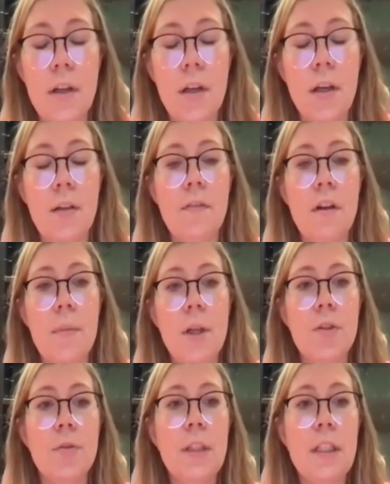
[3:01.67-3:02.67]

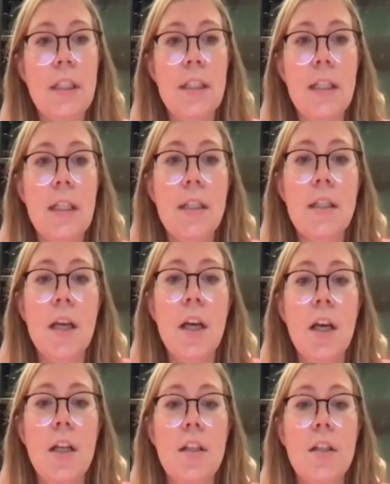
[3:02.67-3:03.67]
inflammatory disease,
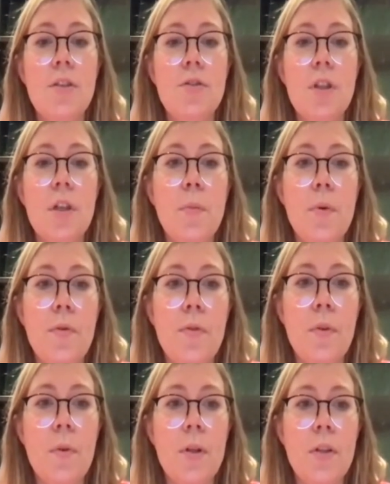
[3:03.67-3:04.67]
it's usually
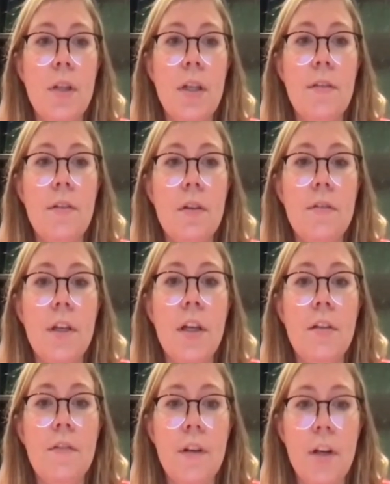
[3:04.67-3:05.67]
performed at the level of the
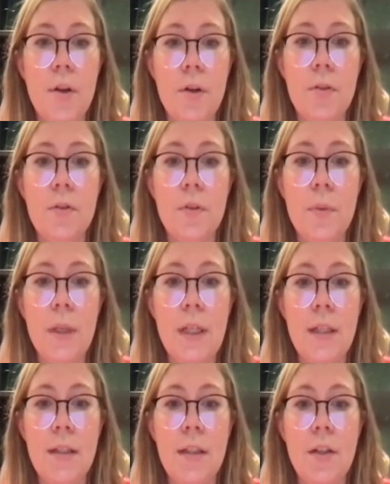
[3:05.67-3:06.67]
inferior
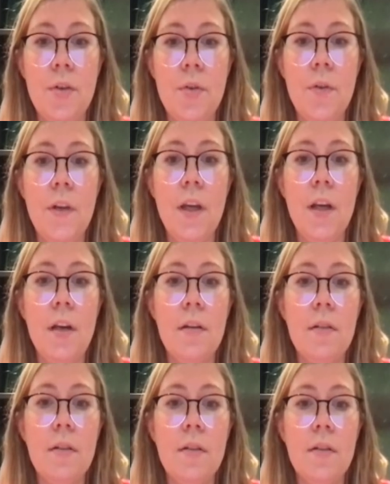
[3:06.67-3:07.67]
turbinate. And you see
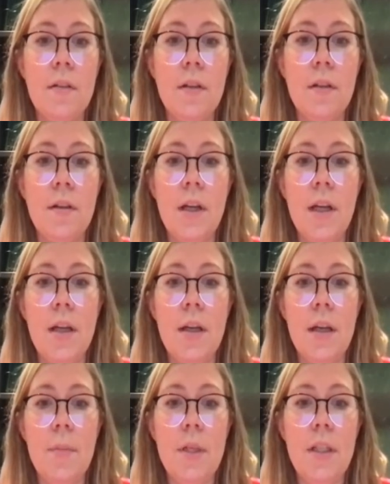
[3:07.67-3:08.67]
here the
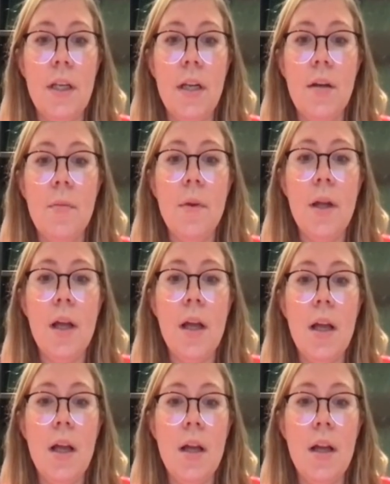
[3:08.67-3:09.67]
epithelium,
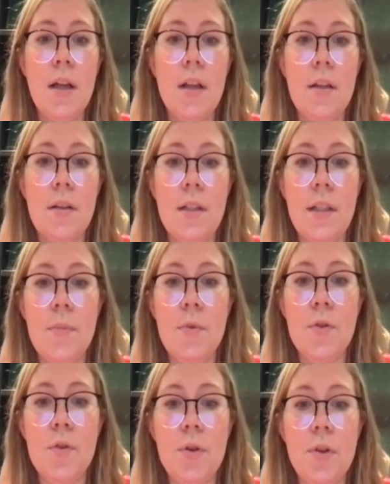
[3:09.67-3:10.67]
the deep
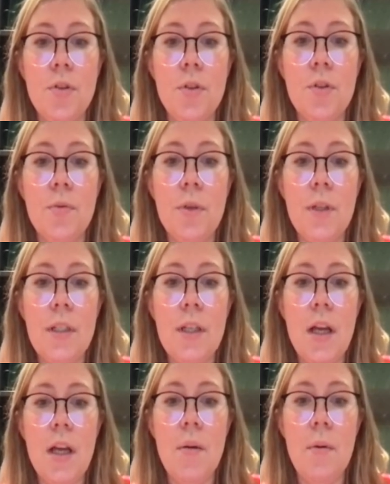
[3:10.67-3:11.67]
structure with
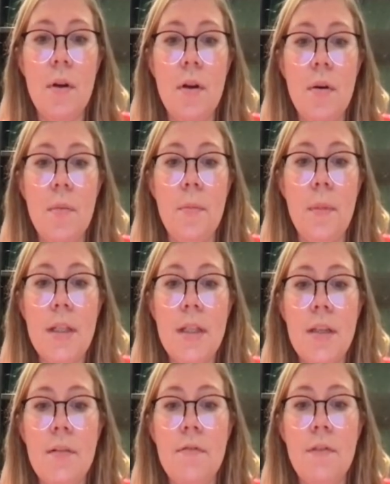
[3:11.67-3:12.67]

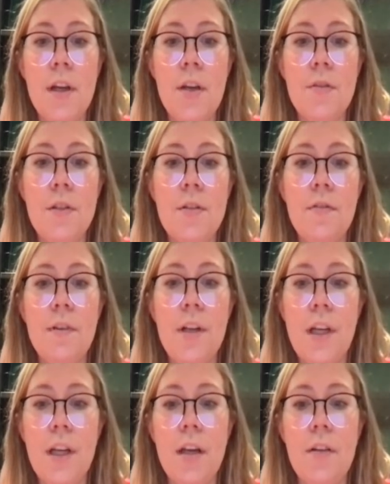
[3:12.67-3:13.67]
massive
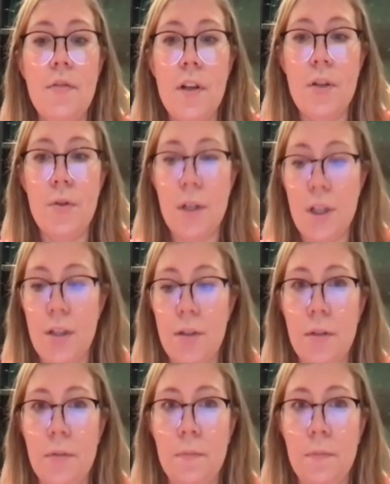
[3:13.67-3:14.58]
eosinophilic infiltration.